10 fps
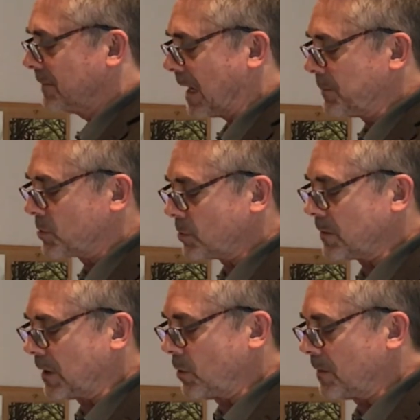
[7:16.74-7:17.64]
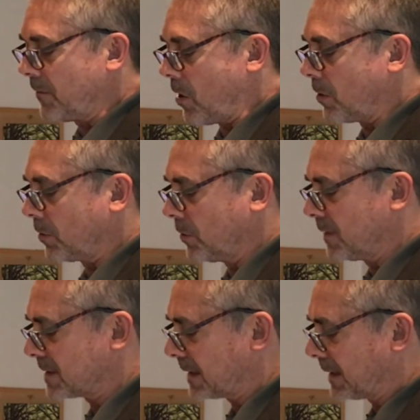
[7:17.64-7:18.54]
Now, I'm sure that you have all heard
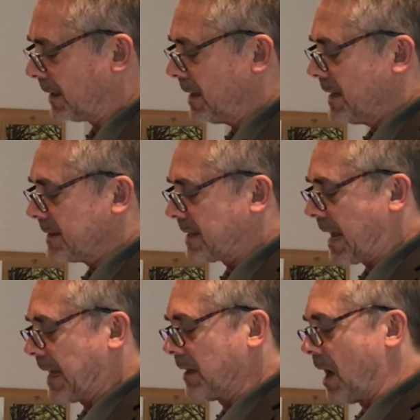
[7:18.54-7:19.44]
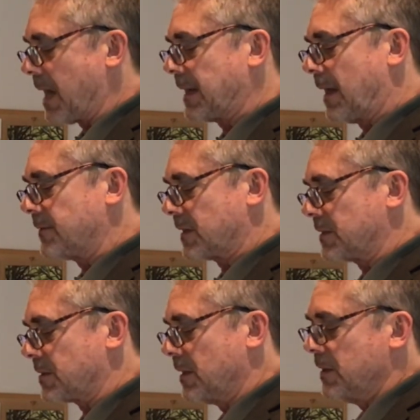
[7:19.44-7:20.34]
this little saying, God loves
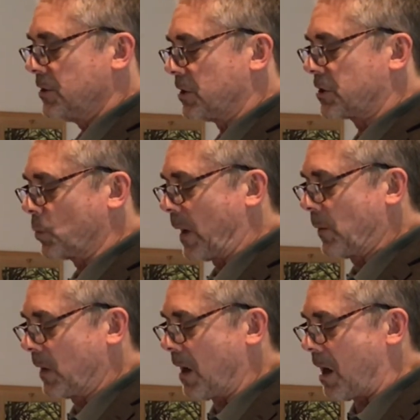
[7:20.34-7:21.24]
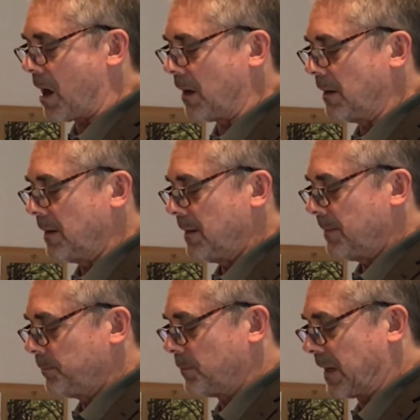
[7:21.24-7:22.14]
us just the way we are,
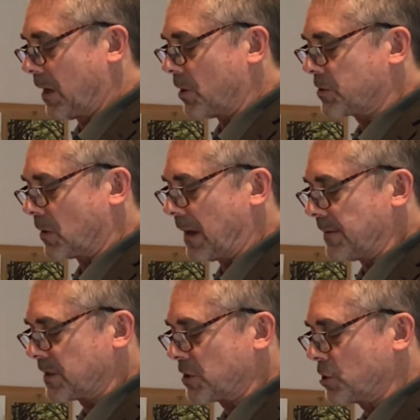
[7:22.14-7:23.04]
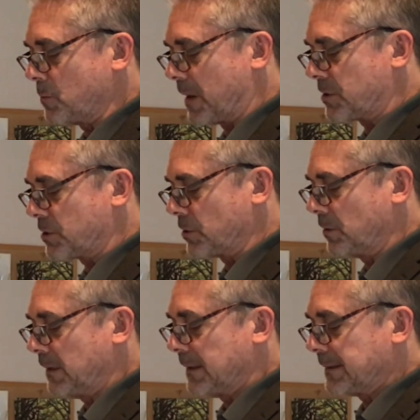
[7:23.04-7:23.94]
but he also loves us too much to
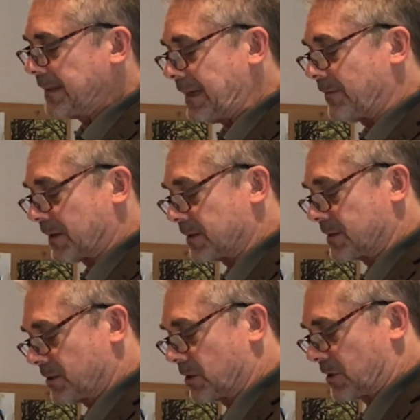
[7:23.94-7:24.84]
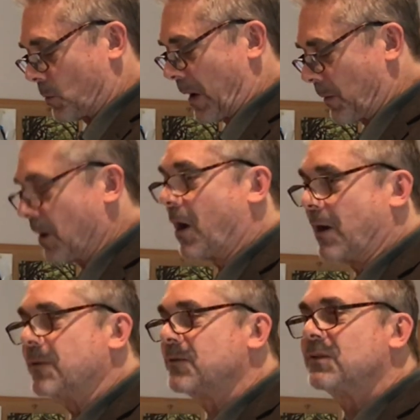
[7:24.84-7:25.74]
leave us just the way we are.
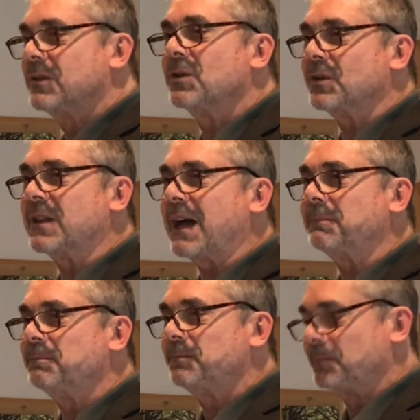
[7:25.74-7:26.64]
You heard that?